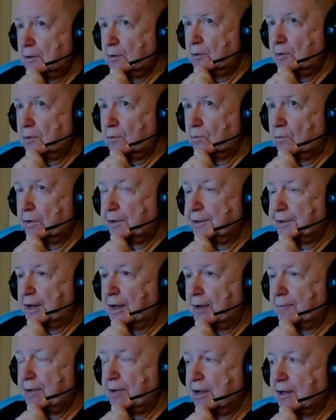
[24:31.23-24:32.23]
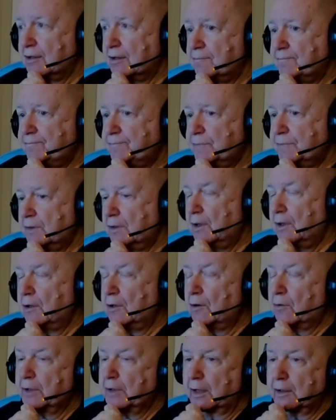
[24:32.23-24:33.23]
one time a
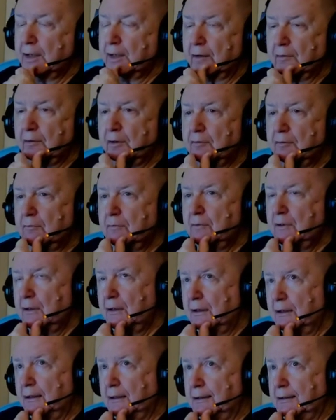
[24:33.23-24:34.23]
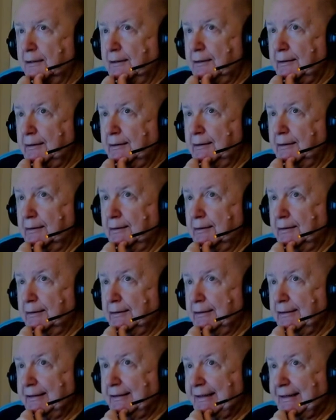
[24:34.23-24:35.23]
okay, yeah, at
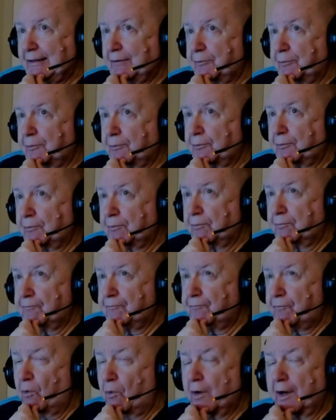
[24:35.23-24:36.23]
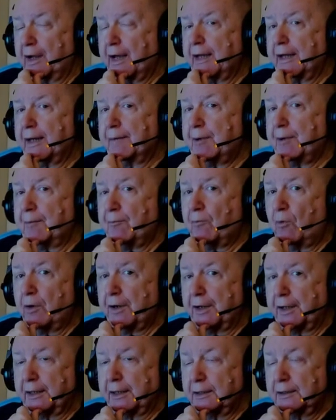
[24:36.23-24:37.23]
like 4 a.m. in the
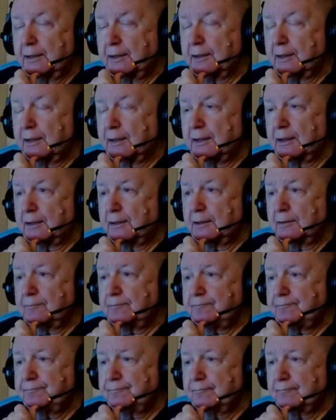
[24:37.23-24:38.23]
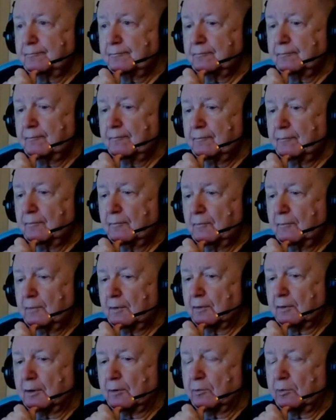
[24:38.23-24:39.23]
morning, uh,
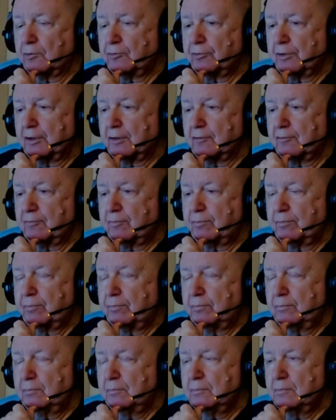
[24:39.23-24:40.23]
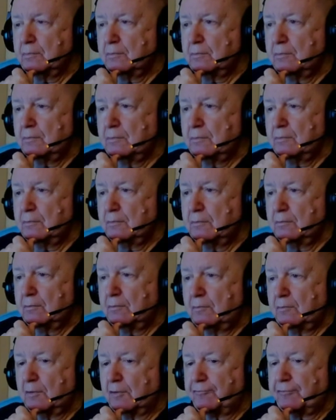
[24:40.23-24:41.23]
there was a,
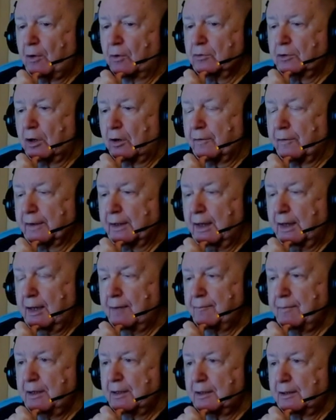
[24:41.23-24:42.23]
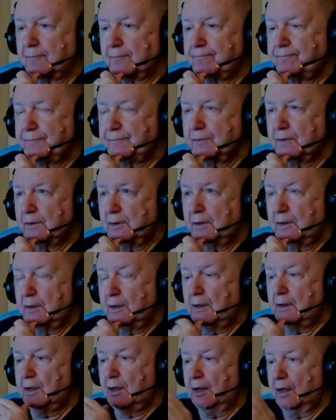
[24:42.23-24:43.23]
a phone call that came in,
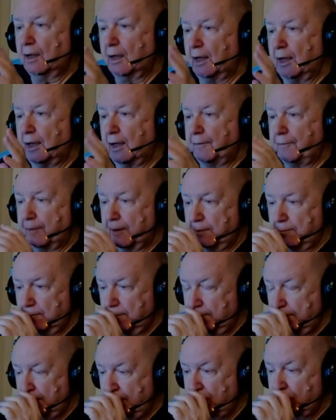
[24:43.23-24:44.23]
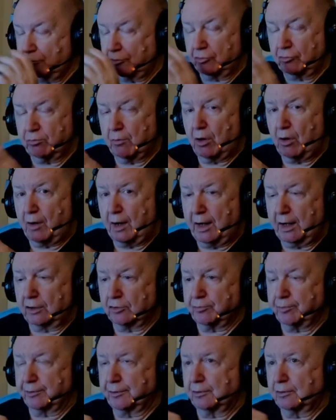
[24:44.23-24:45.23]
and that that was a small
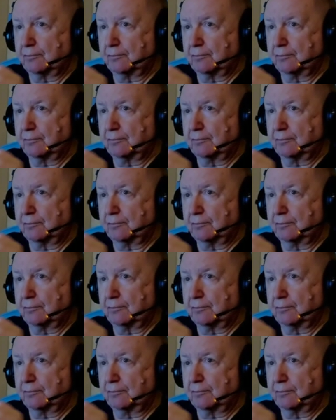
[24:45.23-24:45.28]
hospital,